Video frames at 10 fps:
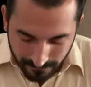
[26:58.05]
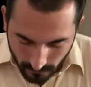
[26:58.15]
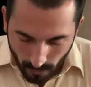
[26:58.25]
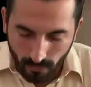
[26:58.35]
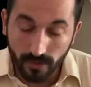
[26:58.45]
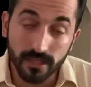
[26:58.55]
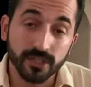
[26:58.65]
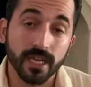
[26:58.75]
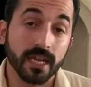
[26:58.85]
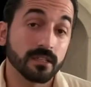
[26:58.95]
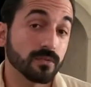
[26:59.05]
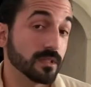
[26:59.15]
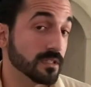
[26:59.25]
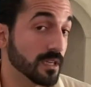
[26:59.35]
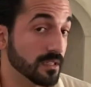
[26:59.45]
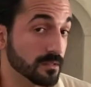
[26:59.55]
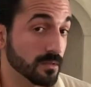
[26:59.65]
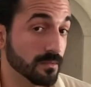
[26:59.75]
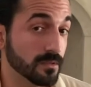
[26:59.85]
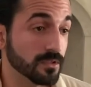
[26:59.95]
What really changed with the salsa
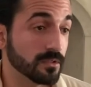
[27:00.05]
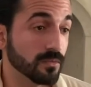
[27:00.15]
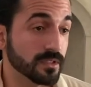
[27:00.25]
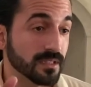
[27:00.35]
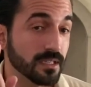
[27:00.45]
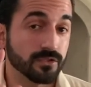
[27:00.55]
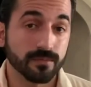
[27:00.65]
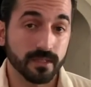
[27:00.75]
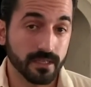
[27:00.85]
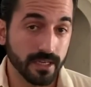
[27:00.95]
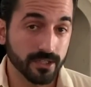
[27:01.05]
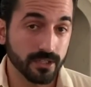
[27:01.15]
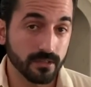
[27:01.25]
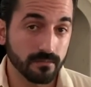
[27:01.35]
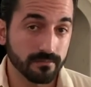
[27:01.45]
revolution was the instrumentation,